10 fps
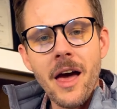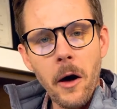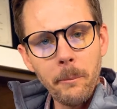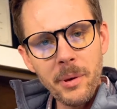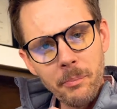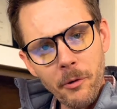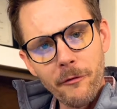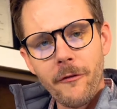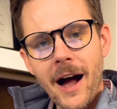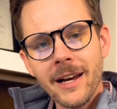help people
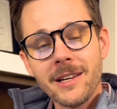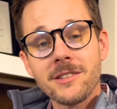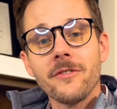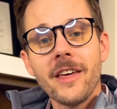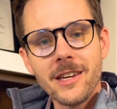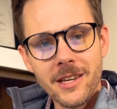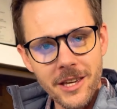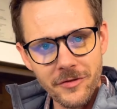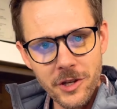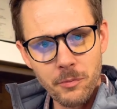find it so they can
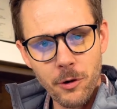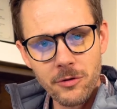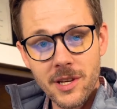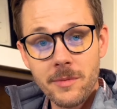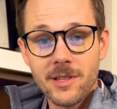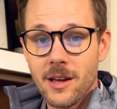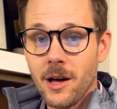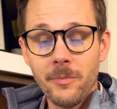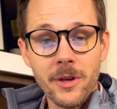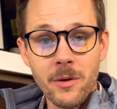get these pro tips to
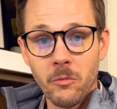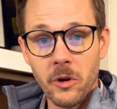help them